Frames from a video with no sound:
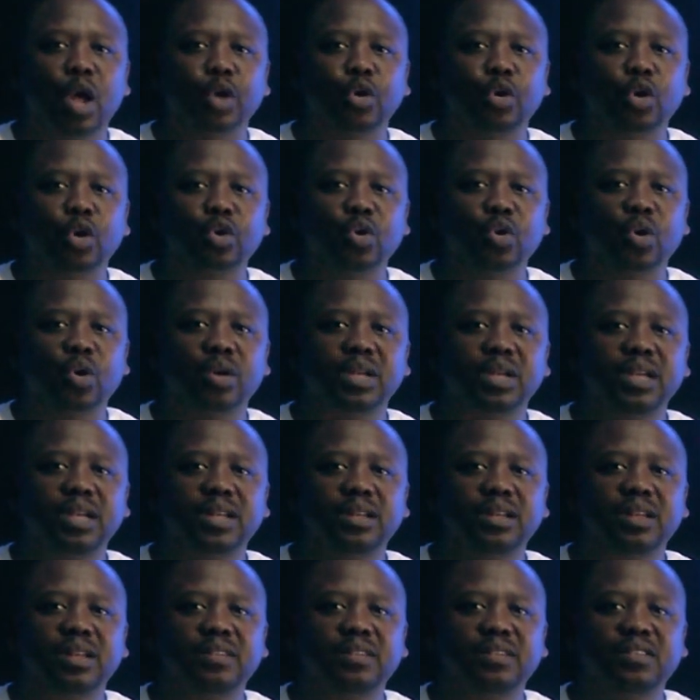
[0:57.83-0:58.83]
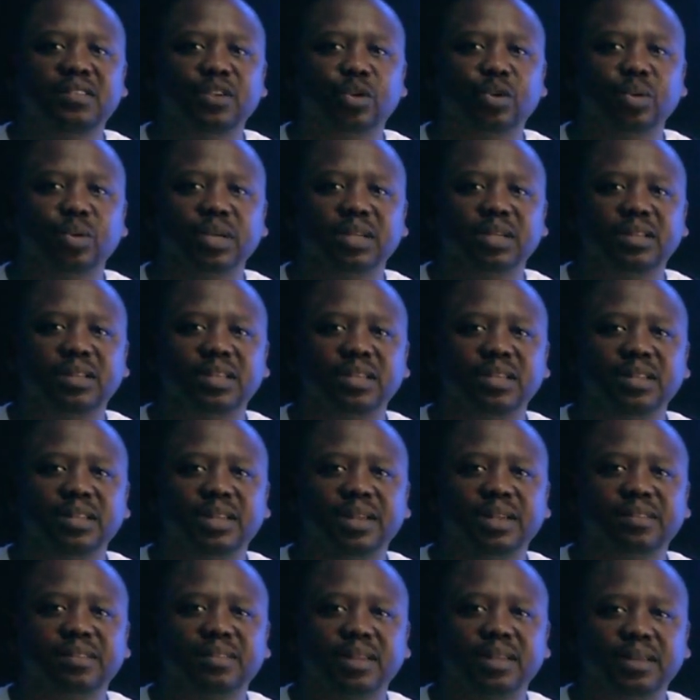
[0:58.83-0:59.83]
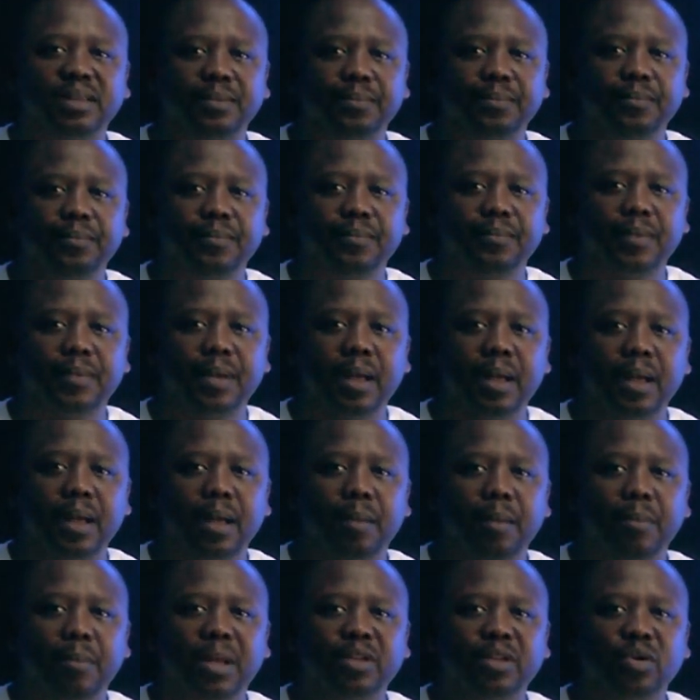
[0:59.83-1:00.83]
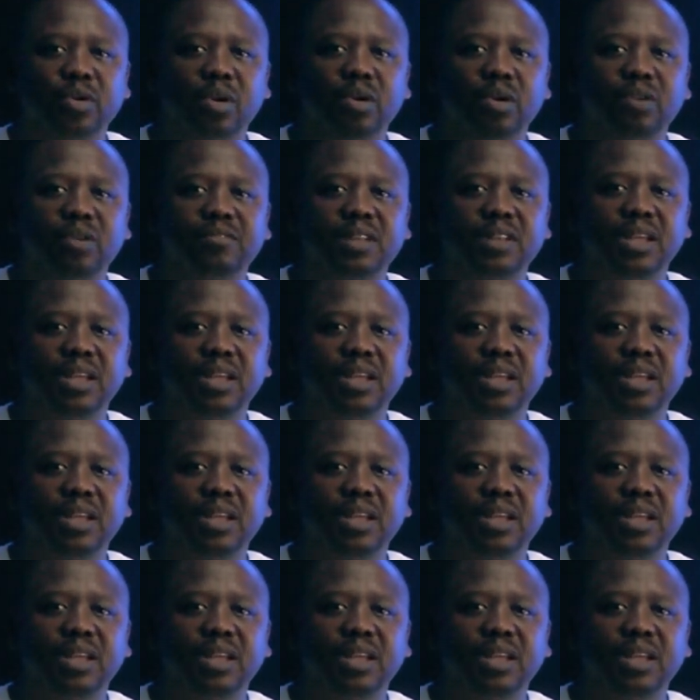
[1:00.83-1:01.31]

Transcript: not only in the security industry, but all of the